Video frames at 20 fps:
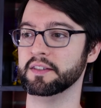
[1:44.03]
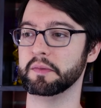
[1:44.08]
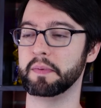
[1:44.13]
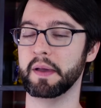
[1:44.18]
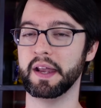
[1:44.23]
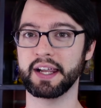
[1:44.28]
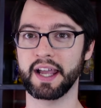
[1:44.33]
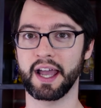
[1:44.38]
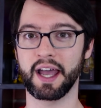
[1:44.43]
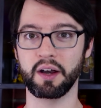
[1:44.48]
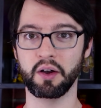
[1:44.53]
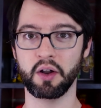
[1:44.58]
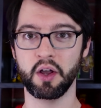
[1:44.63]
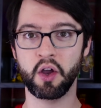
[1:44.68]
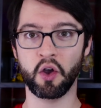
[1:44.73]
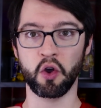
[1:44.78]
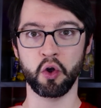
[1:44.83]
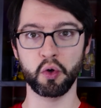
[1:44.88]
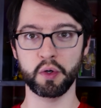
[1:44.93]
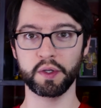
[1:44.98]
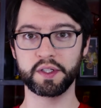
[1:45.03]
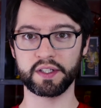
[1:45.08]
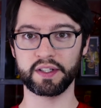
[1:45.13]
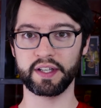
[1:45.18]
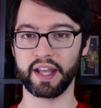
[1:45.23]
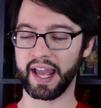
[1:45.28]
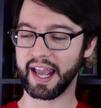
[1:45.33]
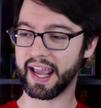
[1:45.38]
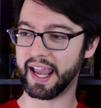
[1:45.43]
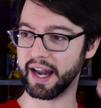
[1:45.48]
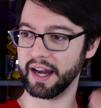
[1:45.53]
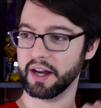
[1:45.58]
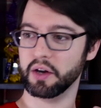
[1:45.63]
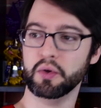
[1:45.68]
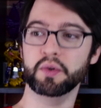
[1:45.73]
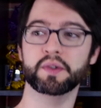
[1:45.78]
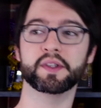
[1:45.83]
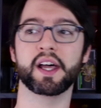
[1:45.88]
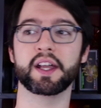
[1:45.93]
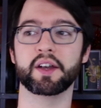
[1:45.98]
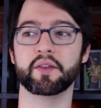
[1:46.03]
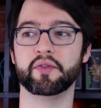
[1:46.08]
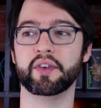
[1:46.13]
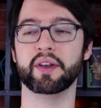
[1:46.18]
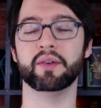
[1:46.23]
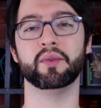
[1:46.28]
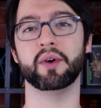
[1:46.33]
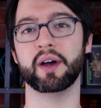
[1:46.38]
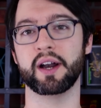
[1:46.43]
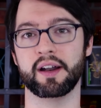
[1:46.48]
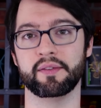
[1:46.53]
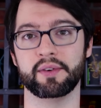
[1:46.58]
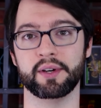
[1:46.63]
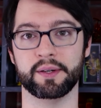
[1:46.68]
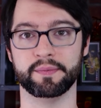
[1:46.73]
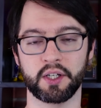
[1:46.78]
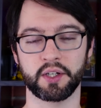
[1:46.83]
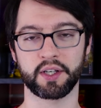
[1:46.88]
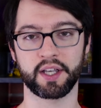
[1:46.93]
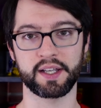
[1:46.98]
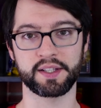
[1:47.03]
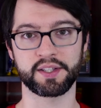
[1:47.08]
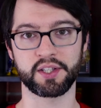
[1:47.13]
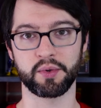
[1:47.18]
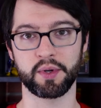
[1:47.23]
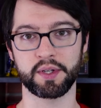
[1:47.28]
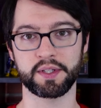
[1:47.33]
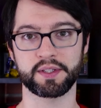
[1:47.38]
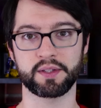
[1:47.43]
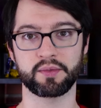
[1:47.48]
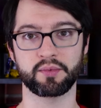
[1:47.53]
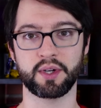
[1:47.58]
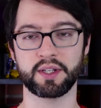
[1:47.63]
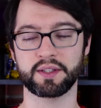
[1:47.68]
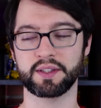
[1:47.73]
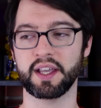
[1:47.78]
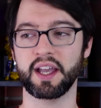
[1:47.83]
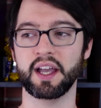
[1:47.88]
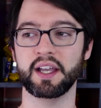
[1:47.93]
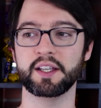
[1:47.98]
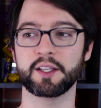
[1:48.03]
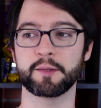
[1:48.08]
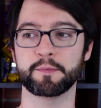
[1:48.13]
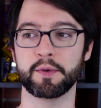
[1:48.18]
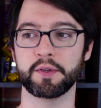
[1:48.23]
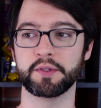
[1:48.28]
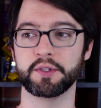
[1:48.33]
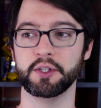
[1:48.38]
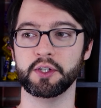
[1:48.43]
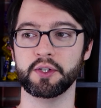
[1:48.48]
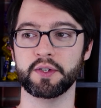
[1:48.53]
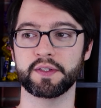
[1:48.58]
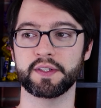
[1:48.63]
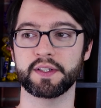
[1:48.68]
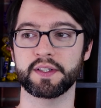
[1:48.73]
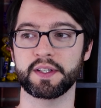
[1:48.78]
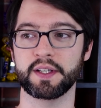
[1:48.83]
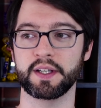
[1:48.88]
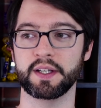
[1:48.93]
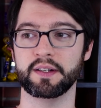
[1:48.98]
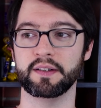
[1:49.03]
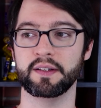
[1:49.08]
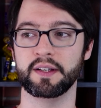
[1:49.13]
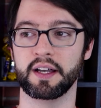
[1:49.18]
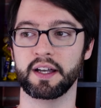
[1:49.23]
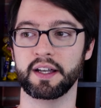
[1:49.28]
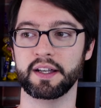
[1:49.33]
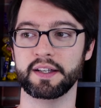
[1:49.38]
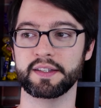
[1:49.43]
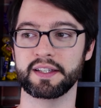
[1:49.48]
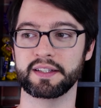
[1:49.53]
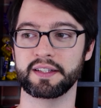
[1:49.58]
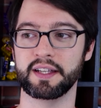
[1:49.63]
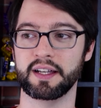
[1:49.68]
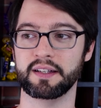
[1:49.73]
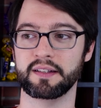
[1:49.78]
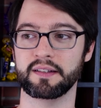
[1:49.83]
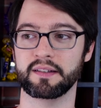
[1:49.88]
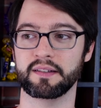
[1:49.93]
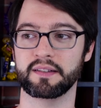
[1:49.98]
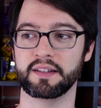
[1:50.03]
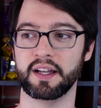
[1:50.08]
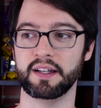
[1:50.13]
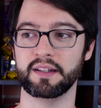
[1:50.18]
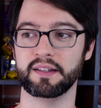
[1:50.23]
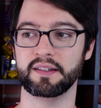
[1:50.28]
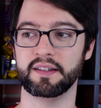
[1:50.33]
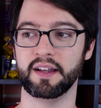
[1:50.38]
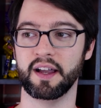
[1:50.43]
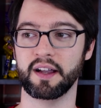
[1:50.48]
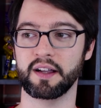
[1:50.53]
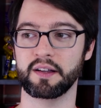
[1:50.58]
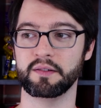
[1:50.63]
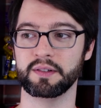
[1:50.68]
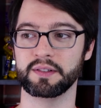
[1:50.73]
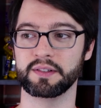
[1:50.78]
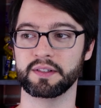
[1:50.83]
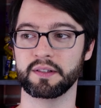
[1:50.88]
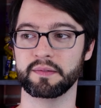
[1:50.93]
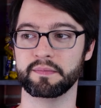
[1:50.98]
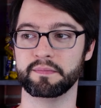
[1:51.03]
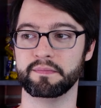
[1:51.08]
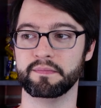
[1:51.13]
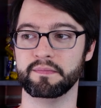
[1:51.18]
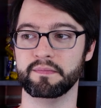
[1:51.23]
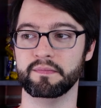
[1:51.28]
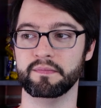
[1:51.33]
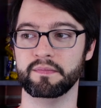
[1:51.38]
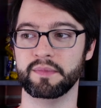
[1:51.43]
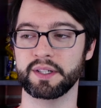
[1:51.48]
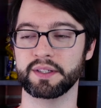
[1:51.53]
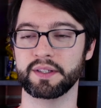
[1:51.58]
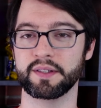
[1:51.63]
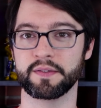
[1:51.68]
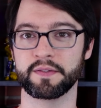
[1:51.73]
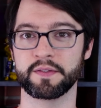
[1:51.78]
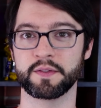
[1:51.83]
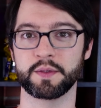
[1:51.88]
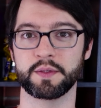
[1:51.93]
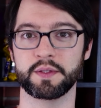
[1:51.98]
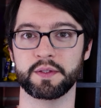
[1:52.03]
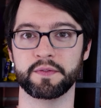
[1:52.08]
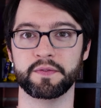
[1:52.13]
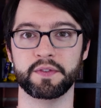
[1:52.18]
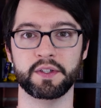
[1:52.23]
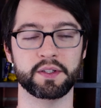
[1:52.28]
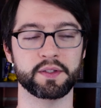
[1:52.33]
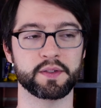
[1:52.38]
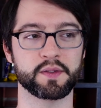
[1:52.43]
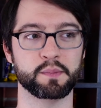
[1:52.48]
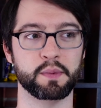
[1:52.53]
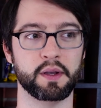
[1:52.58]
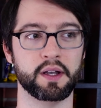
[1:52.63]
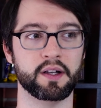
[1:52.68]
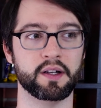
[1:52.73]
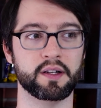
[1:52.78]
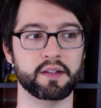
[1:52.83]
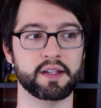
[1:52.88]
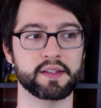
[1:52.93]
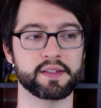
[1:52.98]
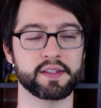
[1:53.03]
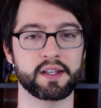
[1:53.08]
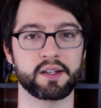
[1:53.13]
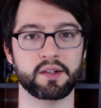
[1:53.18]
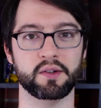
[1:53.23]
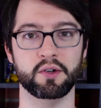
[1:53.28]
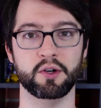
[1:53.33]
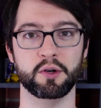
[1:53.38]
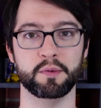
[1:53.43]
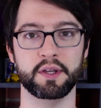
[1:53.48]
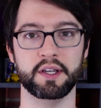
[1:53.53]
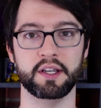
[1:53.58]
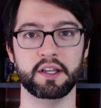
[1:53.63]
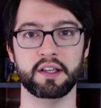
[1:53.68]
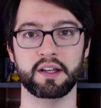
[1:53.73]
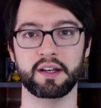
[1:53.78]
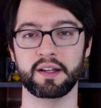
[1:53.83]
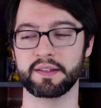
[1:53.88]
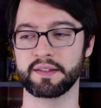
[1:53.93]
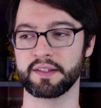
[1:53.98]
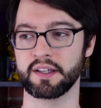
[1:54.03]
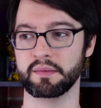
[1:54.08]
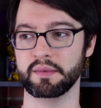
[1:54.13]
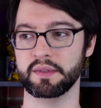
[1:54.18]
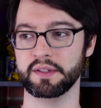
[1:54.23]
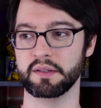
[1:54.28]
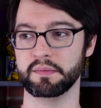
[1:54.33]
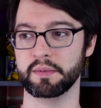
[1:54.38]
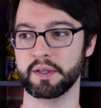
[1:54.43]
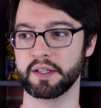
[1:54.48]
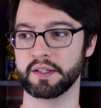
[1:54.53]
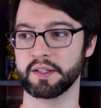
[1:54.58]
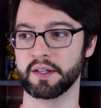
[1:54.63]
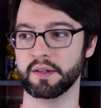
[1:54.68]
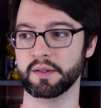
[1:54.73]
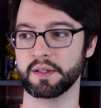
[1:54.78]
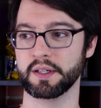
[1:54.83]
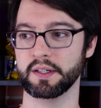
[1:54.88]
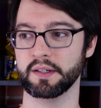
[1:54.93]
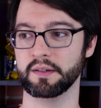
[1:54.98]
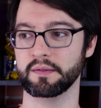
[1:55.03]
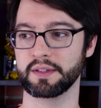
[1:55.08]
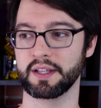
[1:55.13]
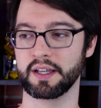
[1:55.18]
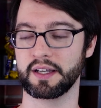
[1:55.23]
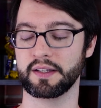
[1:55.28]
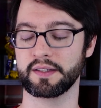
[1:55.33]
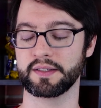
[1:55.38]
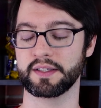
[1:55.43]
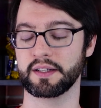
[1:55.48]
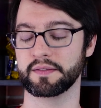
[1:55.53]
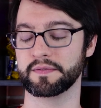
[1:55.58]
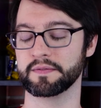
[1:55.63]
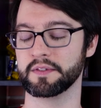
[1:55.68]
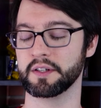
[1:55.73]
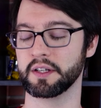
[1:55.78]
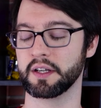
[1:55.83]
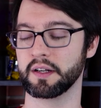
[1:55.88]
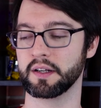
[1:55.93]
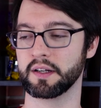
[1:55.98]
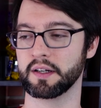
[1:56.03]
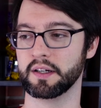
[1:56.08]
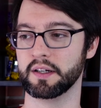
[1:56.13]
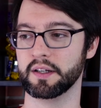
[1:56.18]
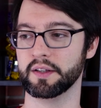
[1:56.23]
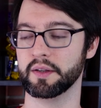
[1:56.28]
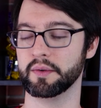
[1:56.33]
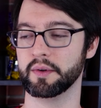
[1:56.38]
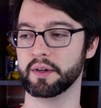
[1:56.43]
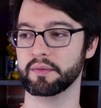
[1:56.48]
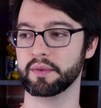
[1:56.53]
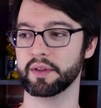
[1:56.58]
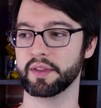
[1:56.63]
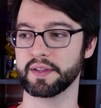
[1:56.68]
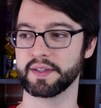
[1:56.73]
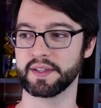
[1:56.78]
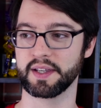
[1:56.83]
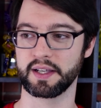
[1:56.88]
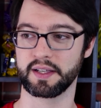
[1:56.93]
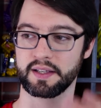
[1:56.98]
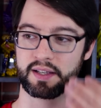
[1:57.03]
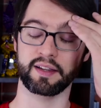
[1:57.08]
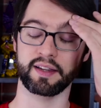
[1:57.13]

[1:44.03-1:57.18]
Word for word: Depending on who's in the hand and who's on the fit, whatever. Okay, so what what the hell are you supposed to use this in? Uh, is it that, that deck with the with the, the field spell that's like Umi and it summons a big token. What the hell is that freaking called? The one with it's like